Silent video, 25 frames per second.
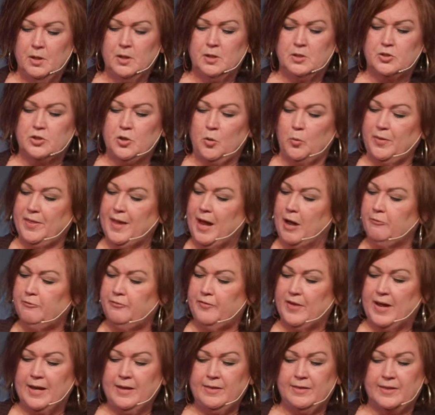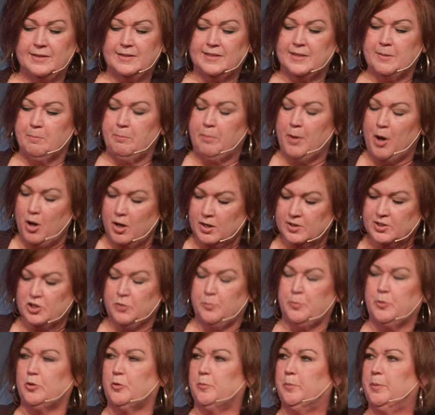So without faith, it's
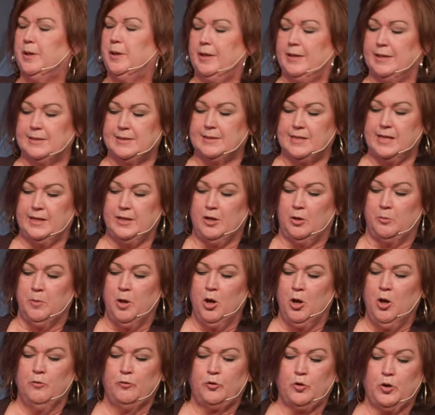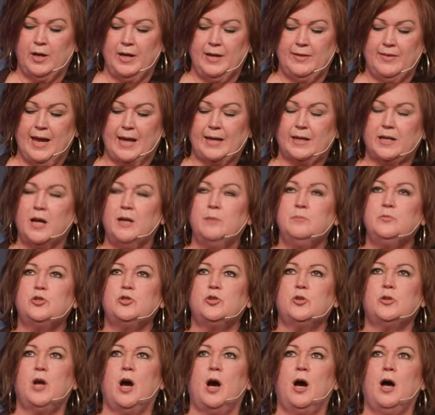impossible to please him. For he that comes
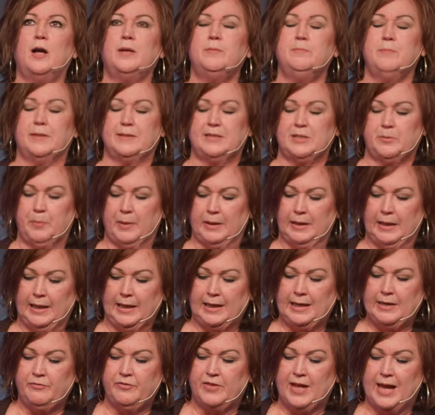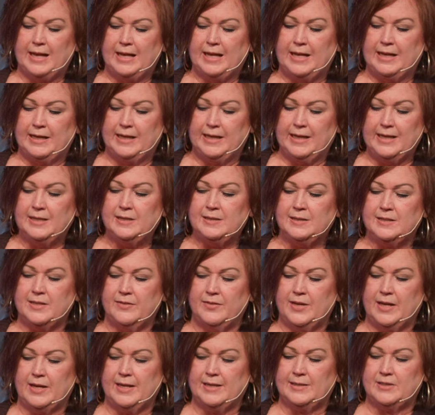to God must believe that he is
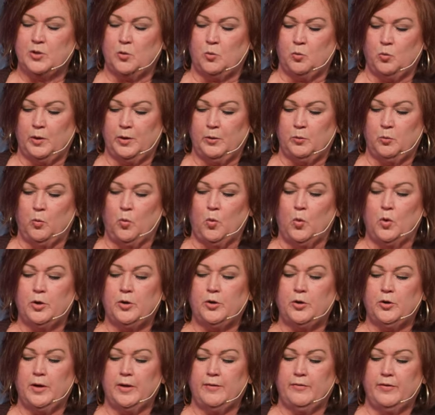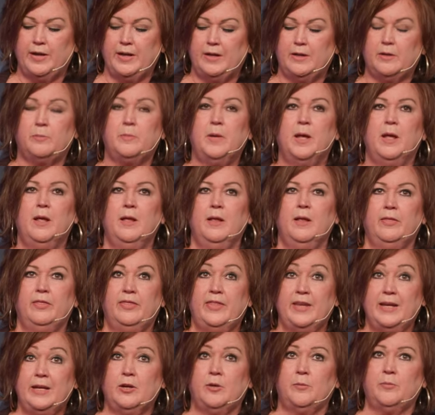and that he's a rewarder of him,
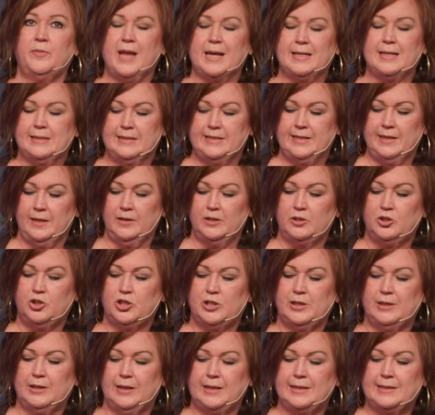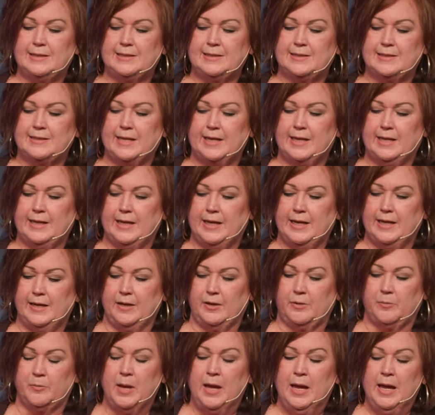them that diligently seek
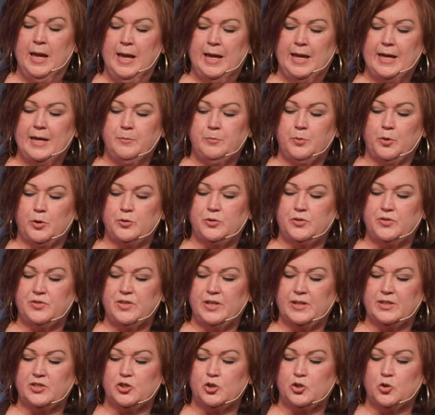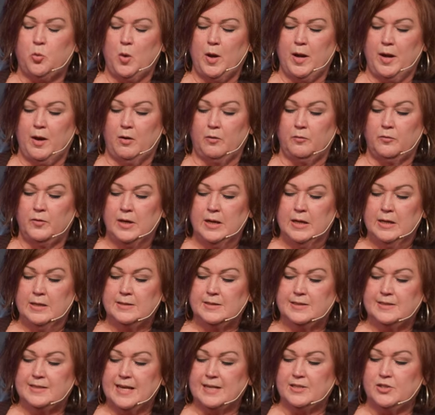him. Hebrews six twelve
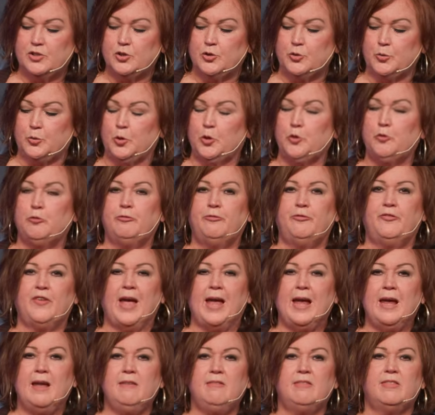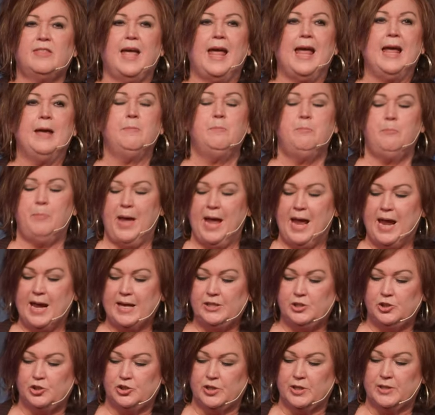says, through faith and
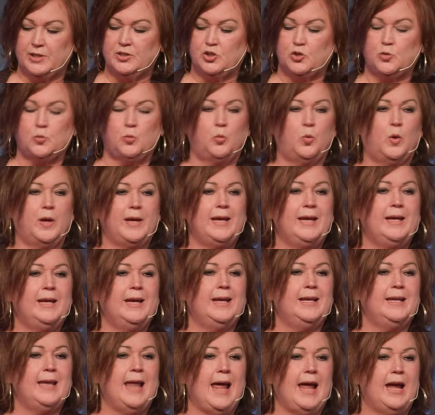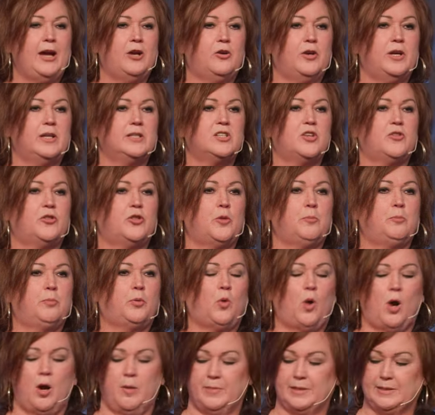patience we inherit the
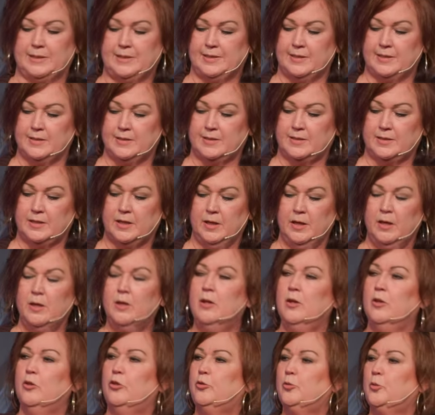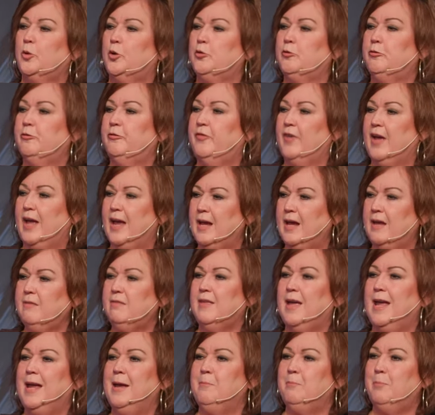promises. Through
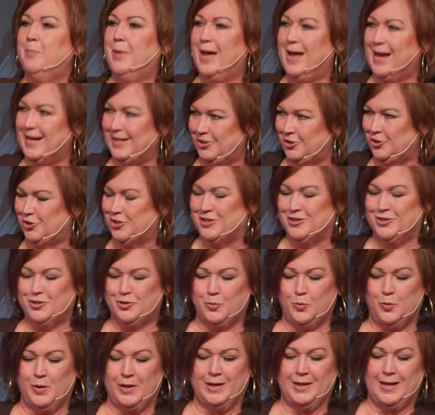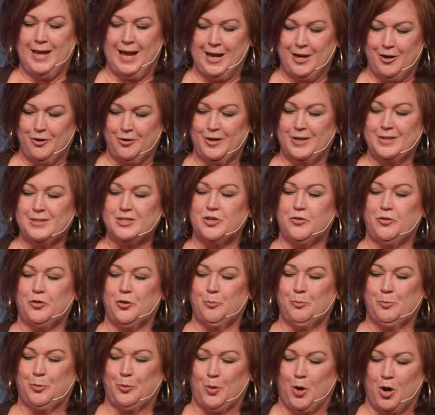faith and patience, we inherit
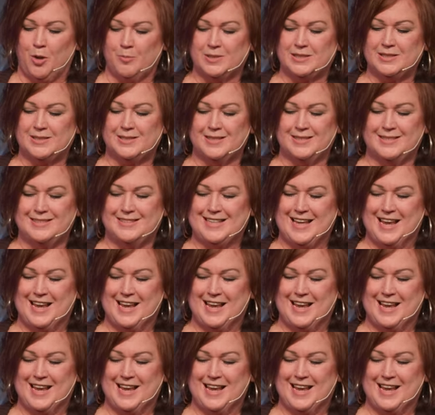the promises.